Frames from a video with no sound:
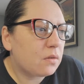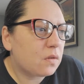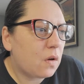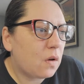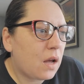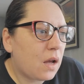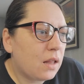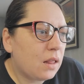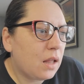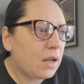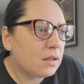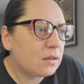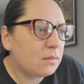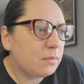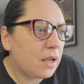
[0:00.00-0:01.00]
so I
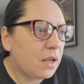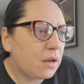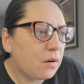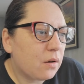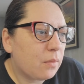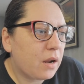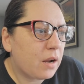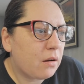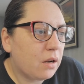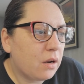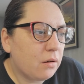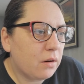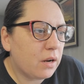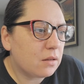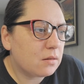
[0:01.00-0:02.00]
like to make her bear
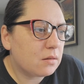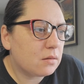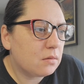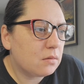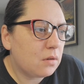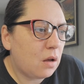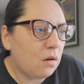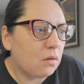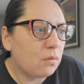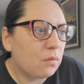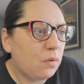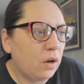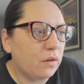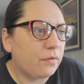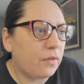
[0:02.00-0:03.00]
earrings. Oh,
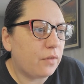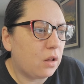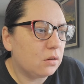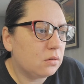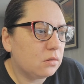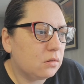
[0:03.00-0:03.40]
wonderful.